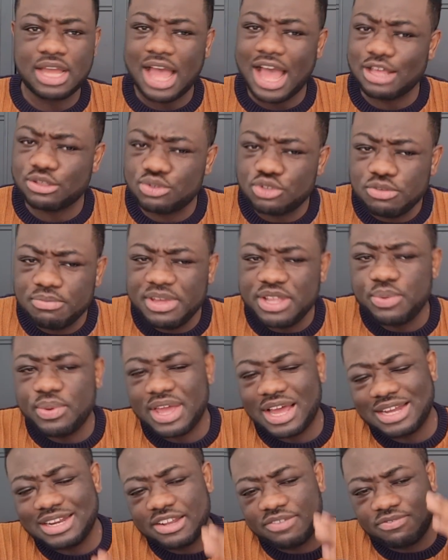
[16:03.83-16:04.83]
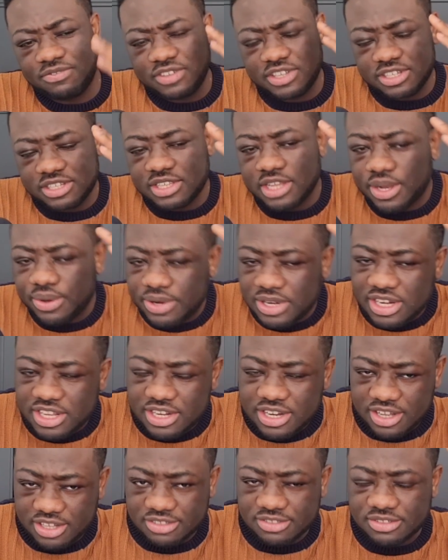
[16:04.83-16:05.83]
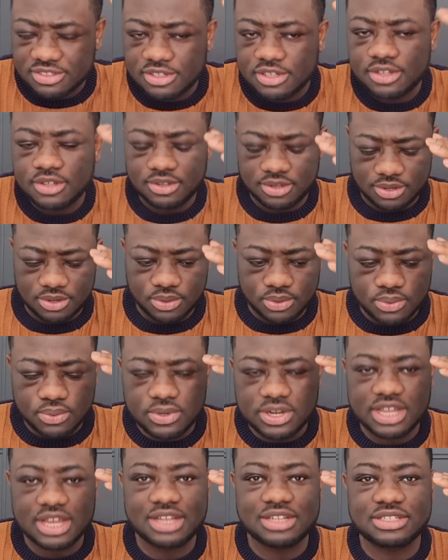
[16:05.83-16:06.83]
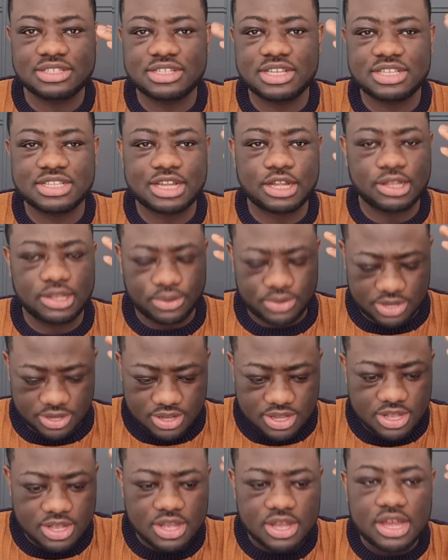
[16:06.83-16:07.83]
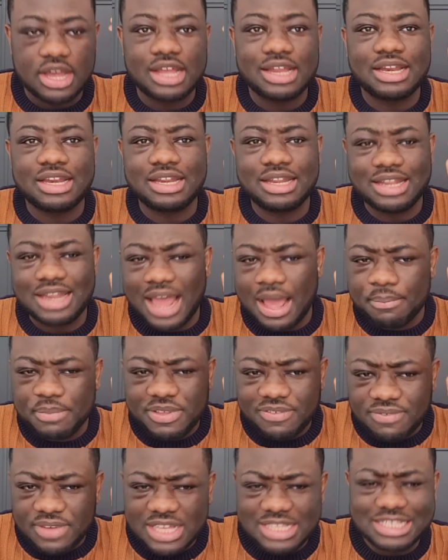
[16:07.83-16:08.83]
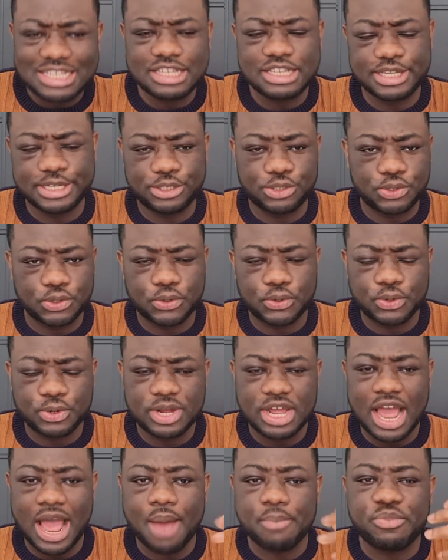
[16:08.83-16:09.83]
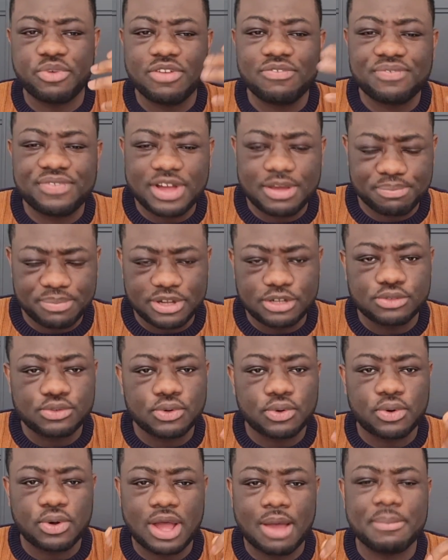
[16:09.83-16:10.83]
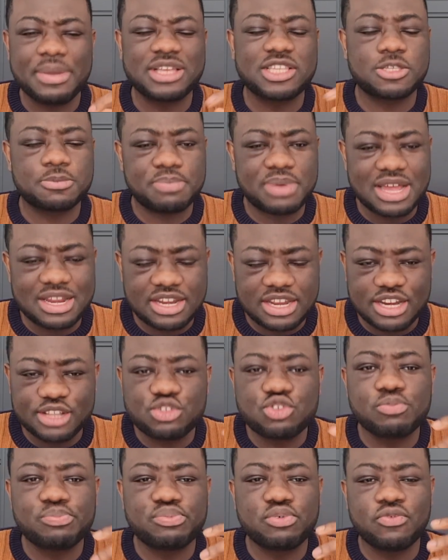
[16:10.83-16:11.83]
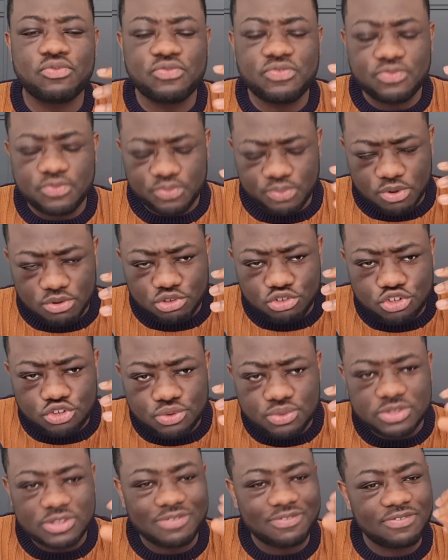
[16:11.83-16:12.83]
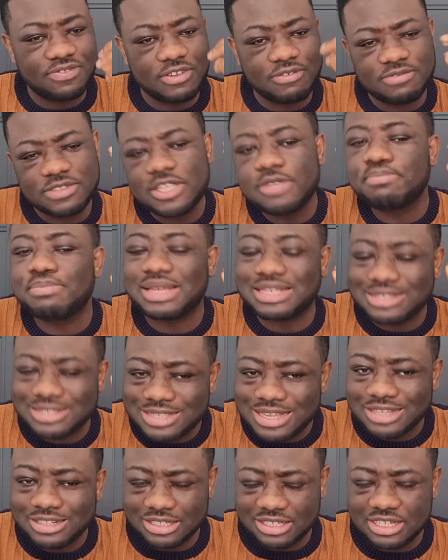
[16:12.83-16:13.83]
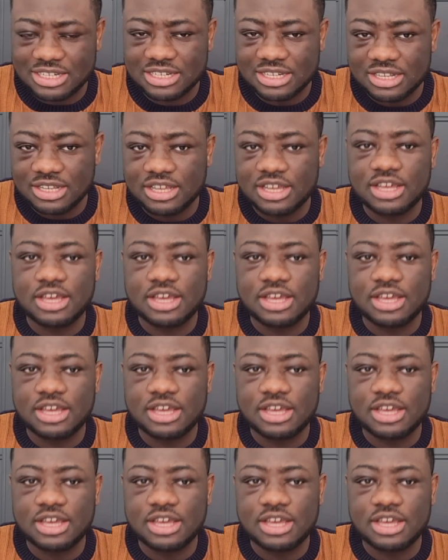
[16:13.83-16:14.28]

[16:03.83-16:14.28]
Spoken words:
Assuming we had a visionary leader who can say that, look, I'm investing in TOR, I'm revamping TOR, I'm expanding it to produce 50%